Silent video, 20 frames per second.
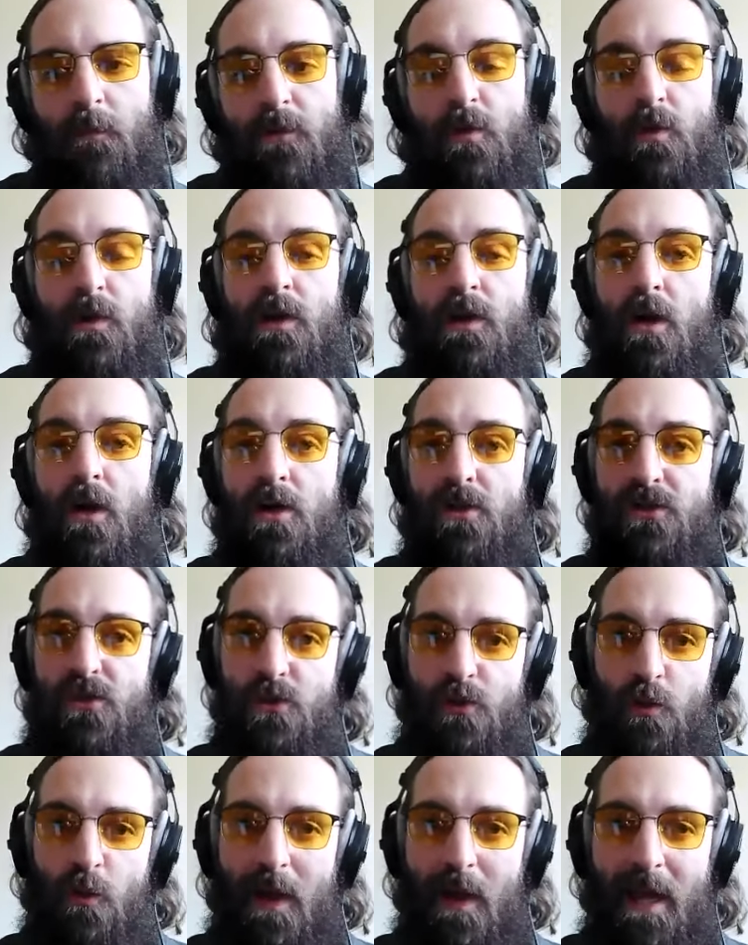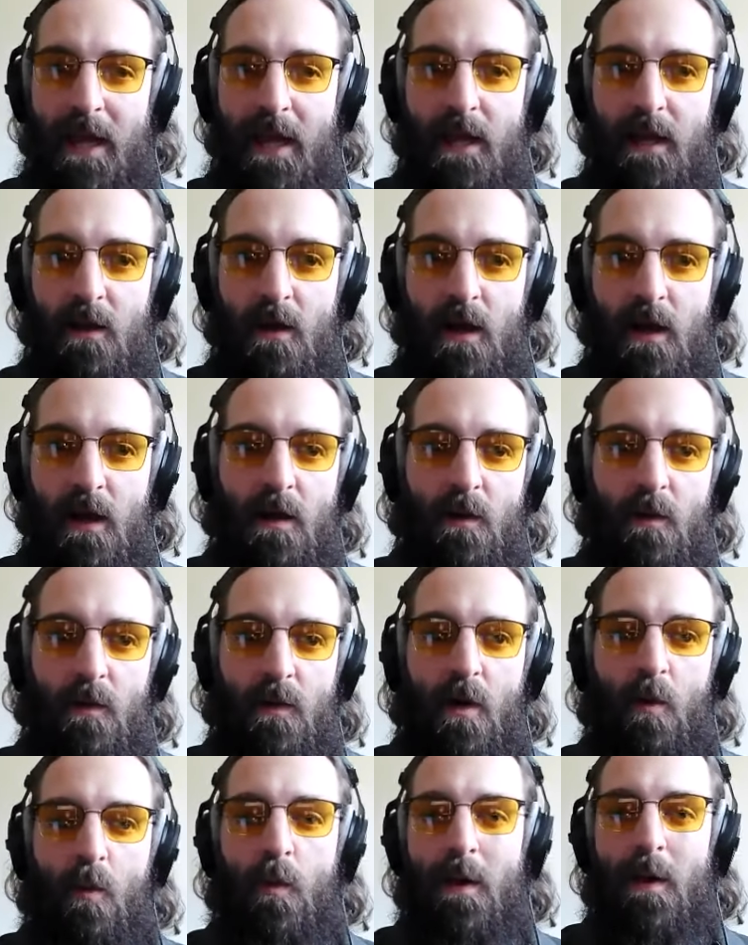You can also do a
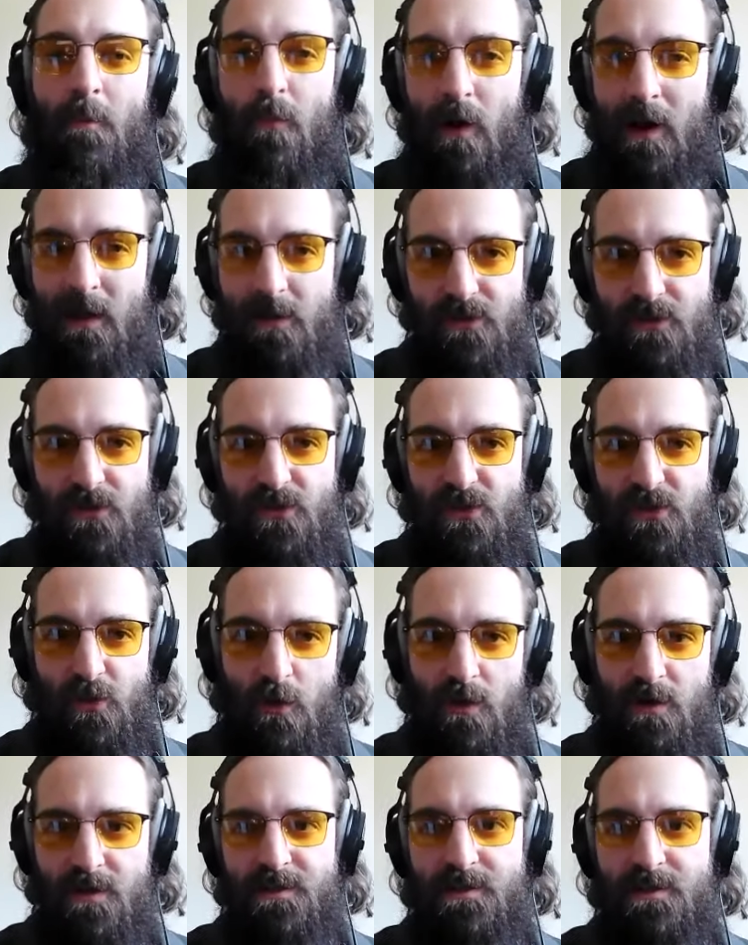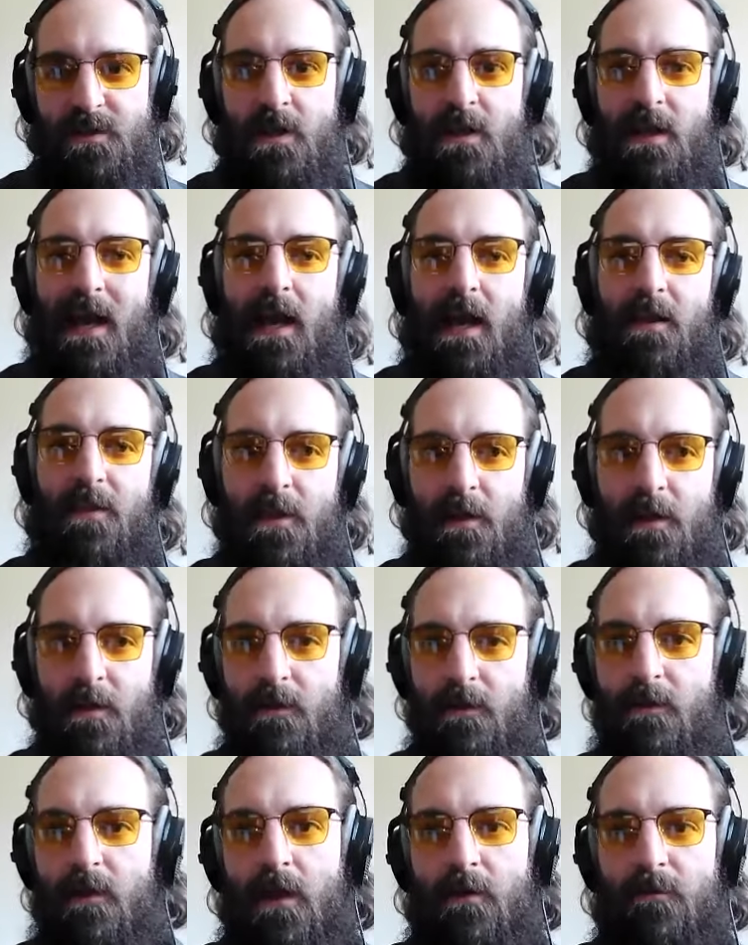web browser source. I
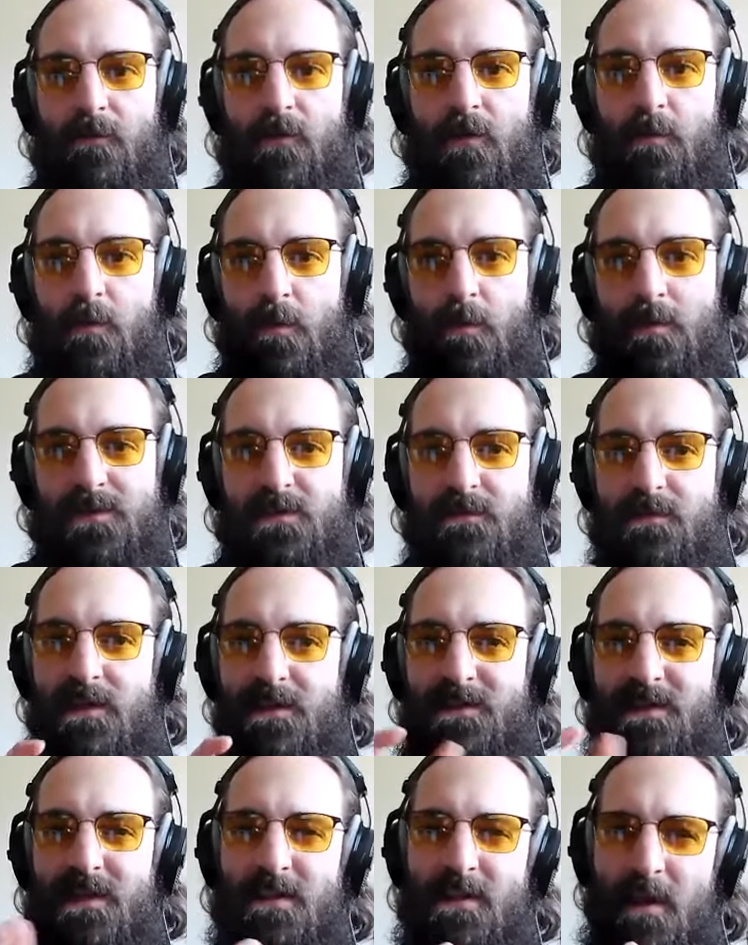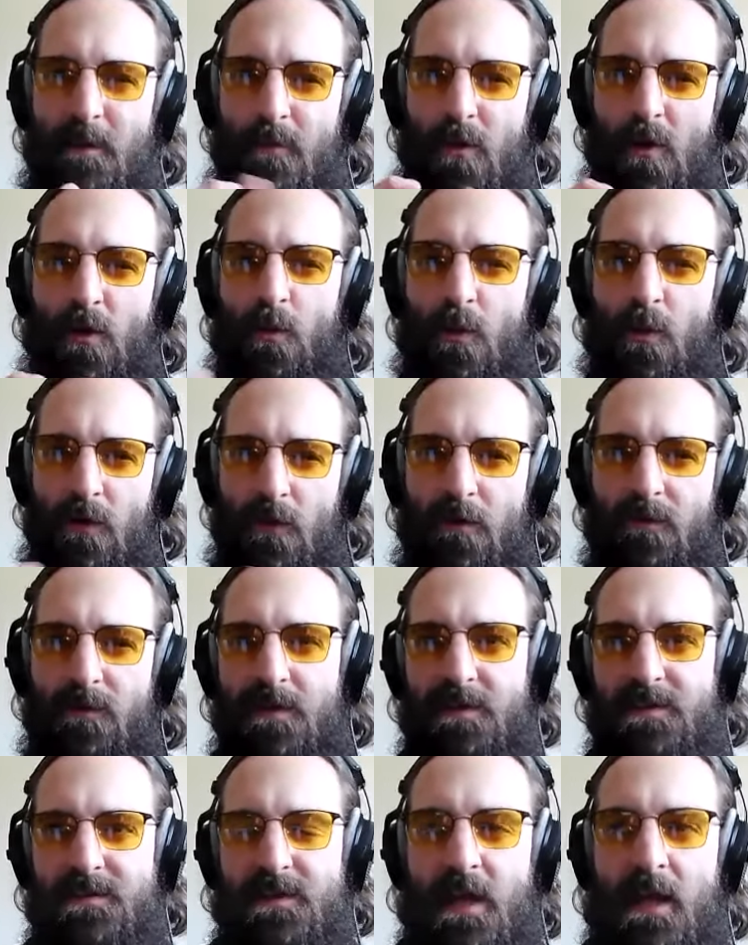think for the purpose of this, they both work
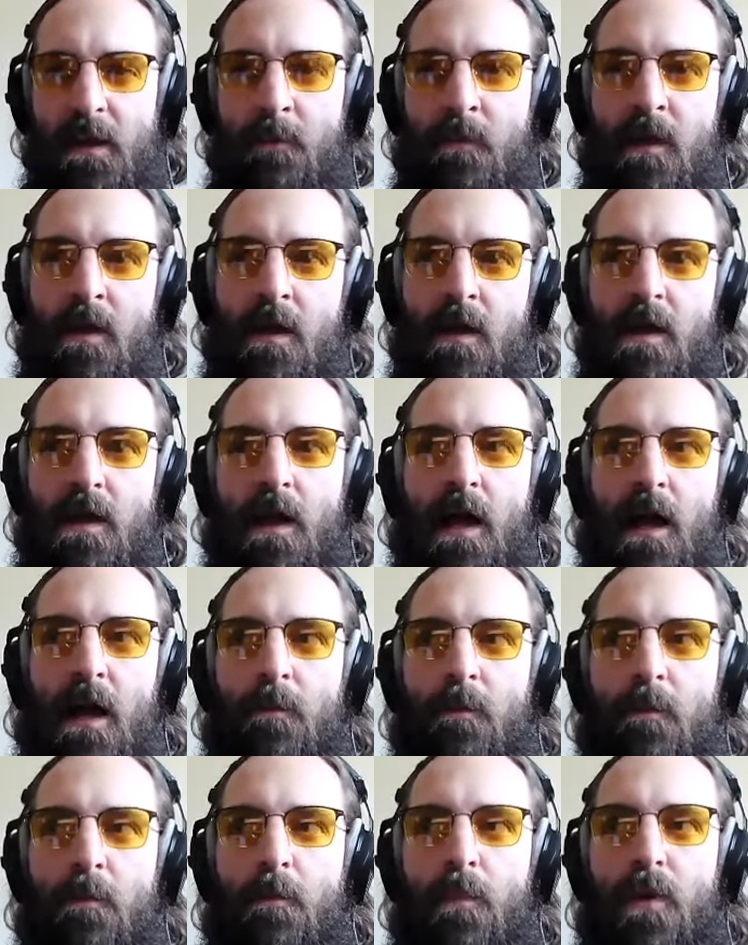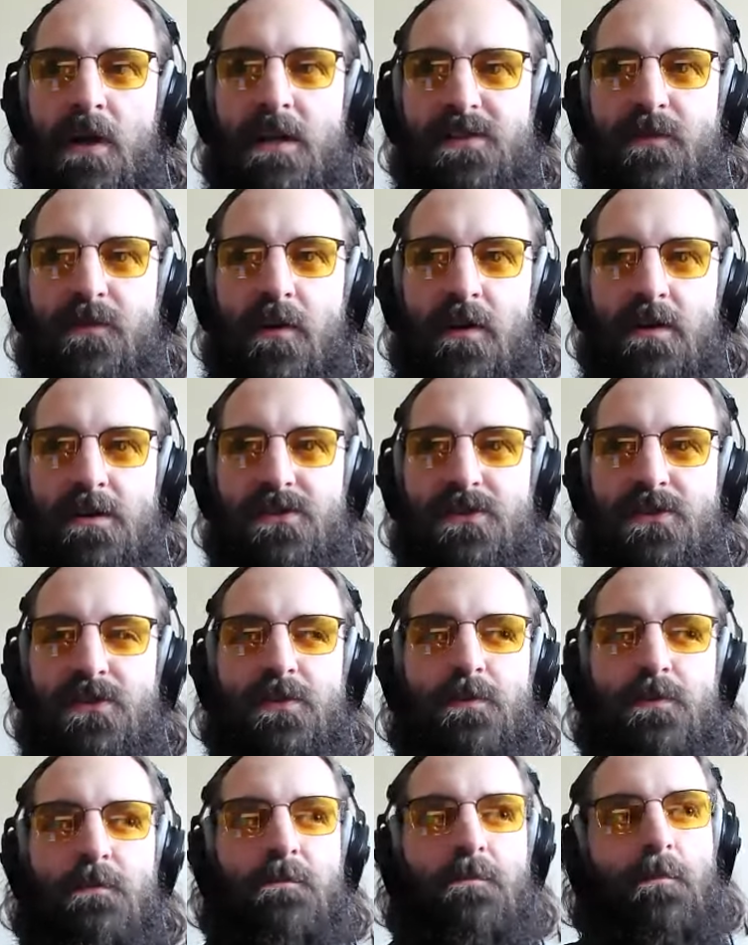roughly the same. But as far as
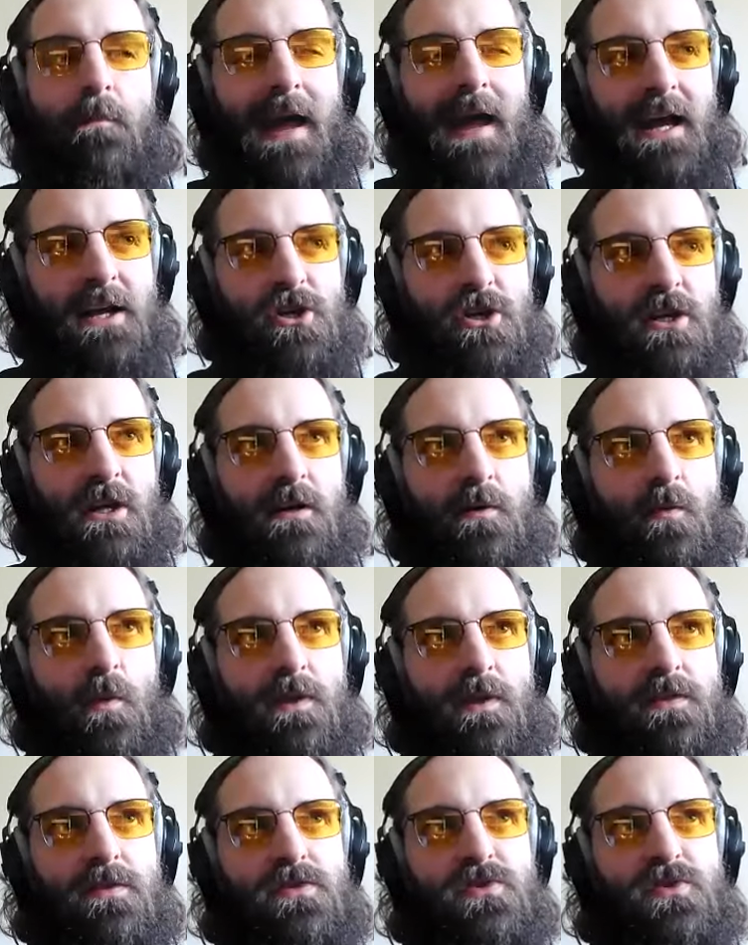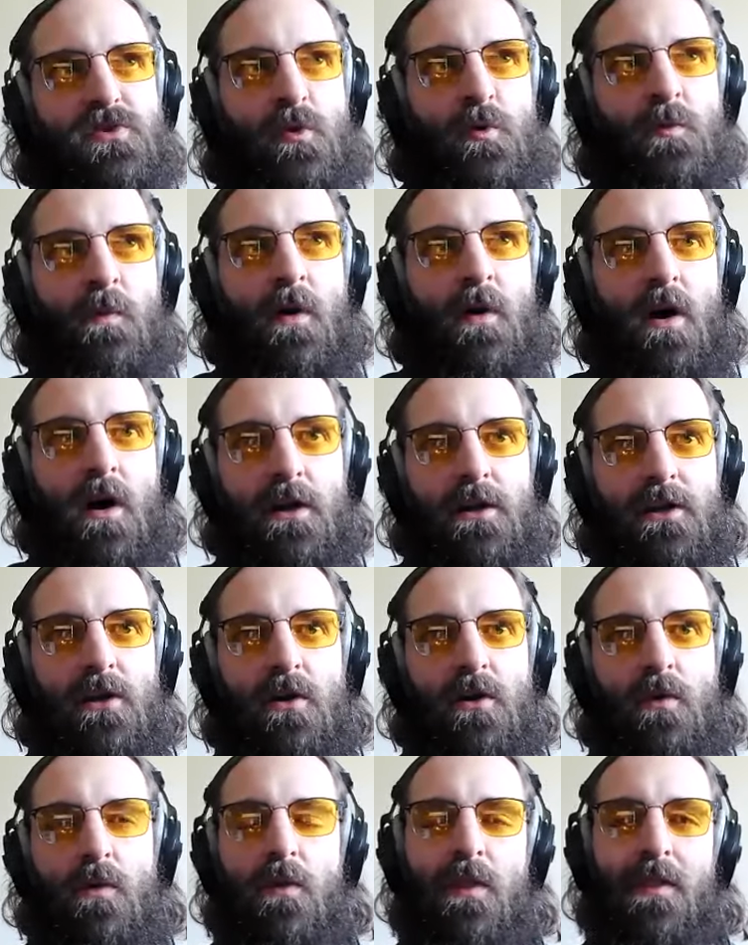matching it with Zoom
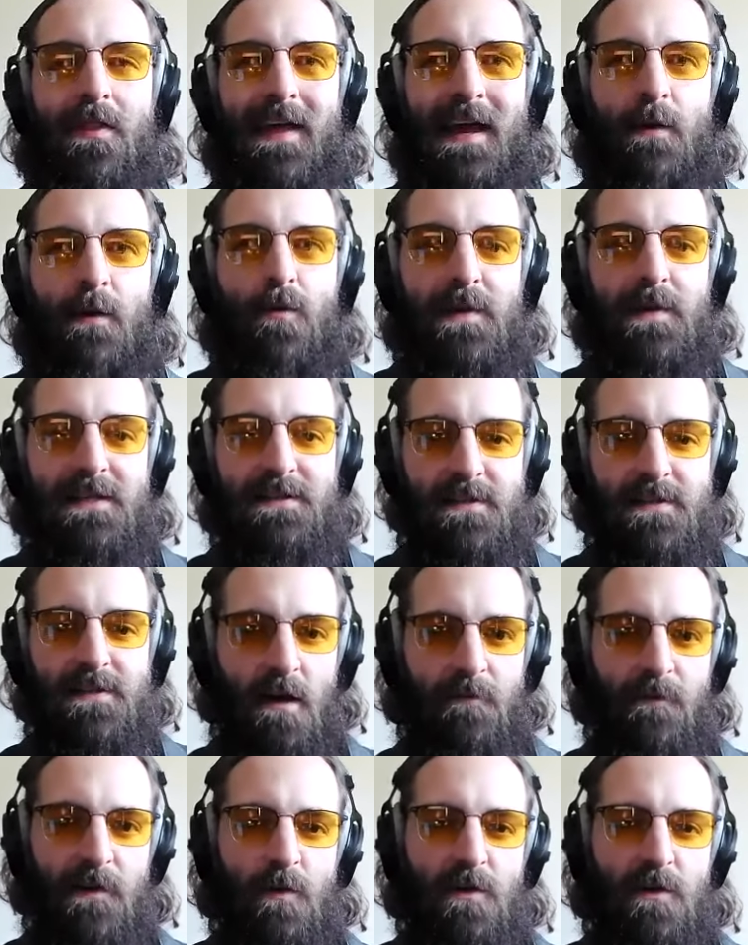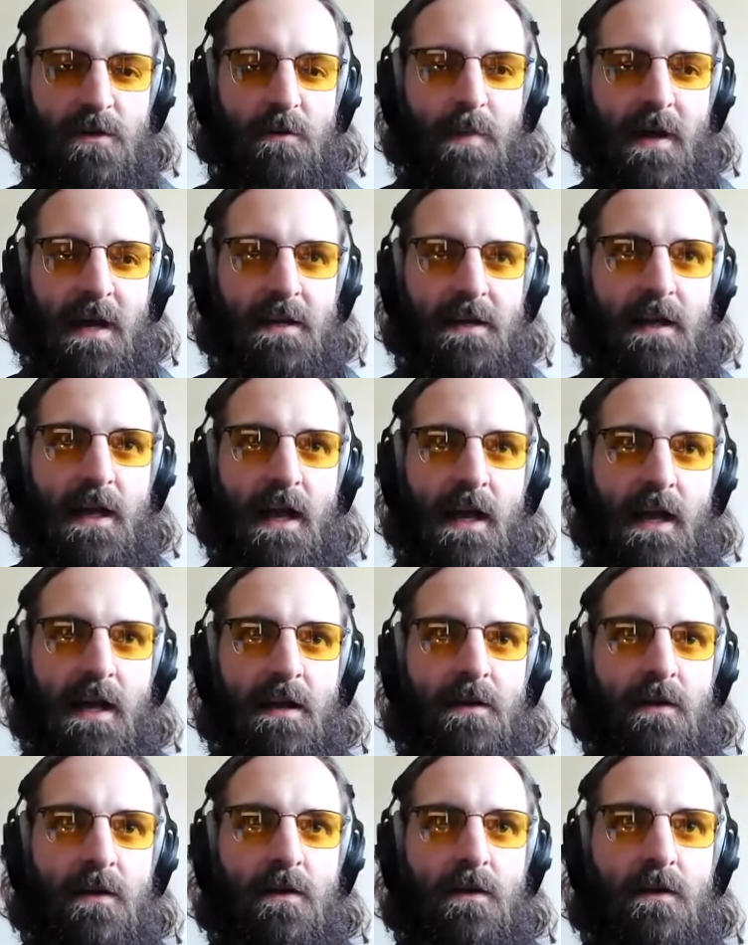audio, that would be tough. It would depend
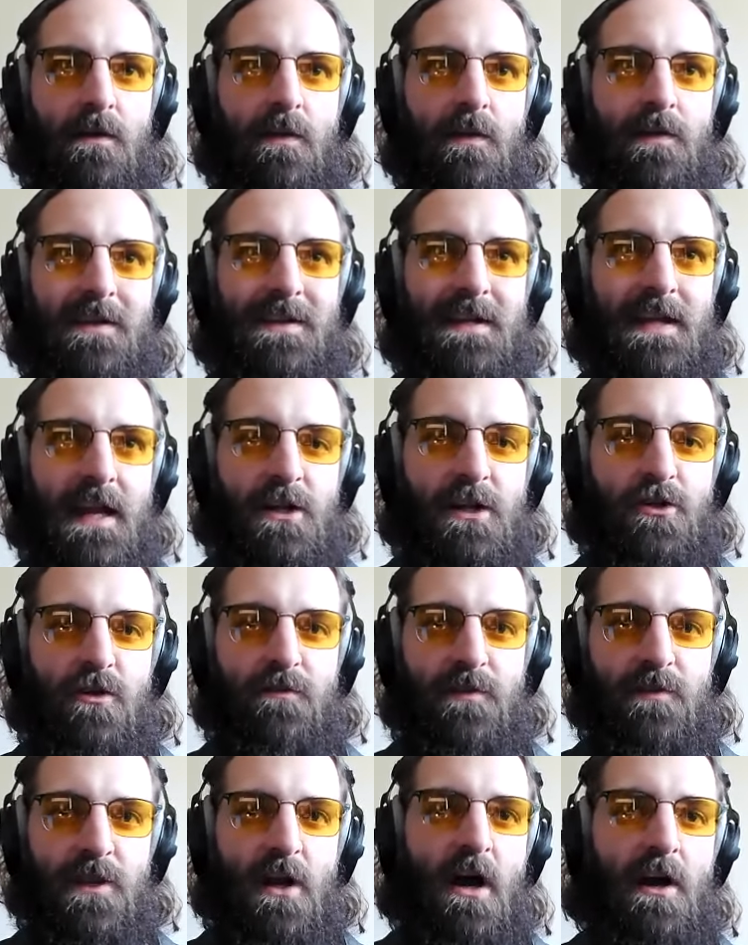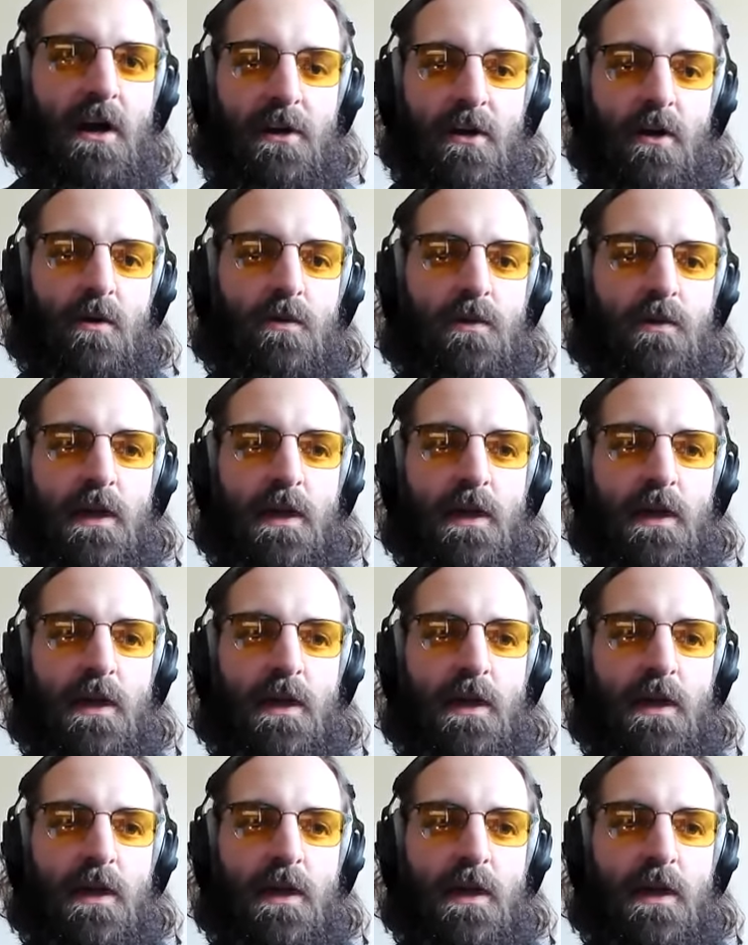on the nature of the audio.